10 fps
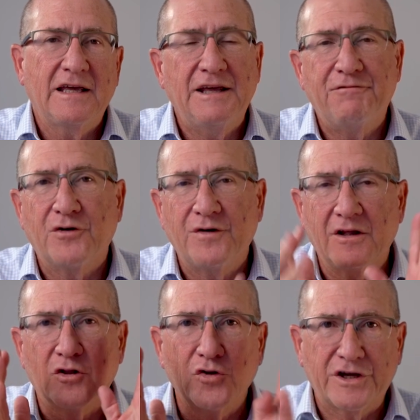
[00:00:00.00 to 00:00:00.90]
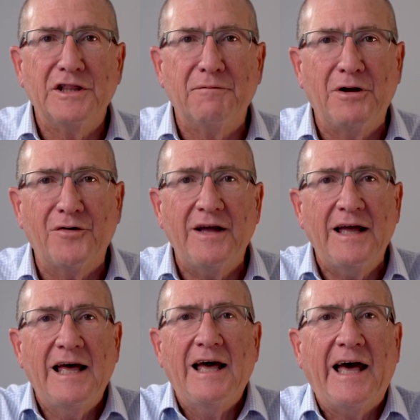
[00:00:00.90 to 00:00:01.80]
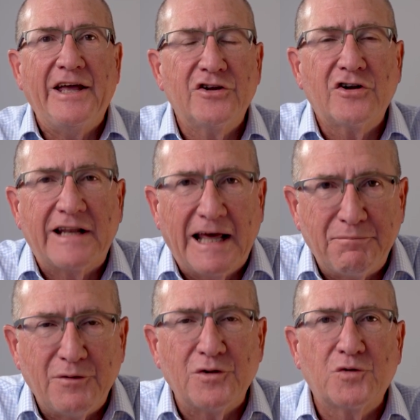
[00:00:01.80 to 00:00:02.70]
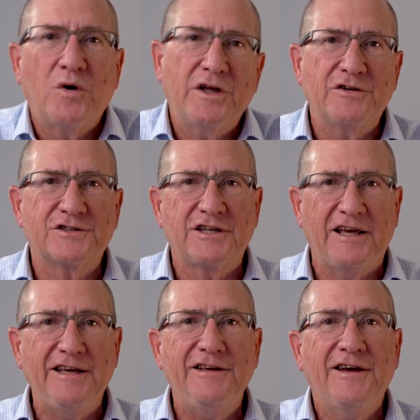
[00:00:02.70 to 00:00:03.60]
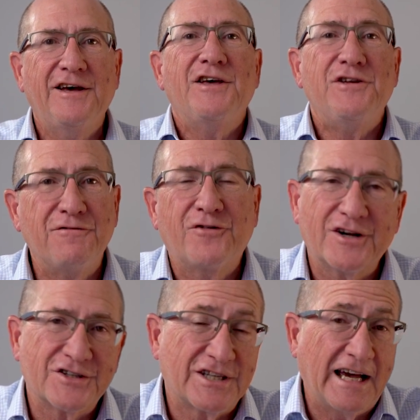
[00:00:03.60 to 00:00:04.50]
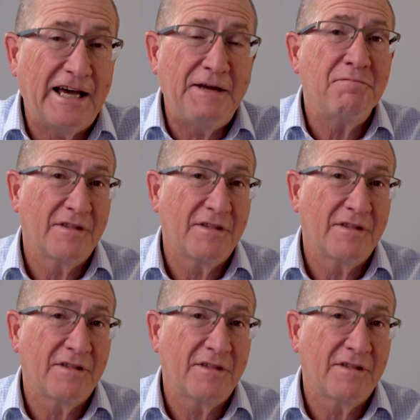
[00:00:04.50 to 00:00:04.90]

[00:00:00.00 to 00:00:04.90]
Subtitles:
If you look in the mirror and you're not happy with what you see, you've got to say,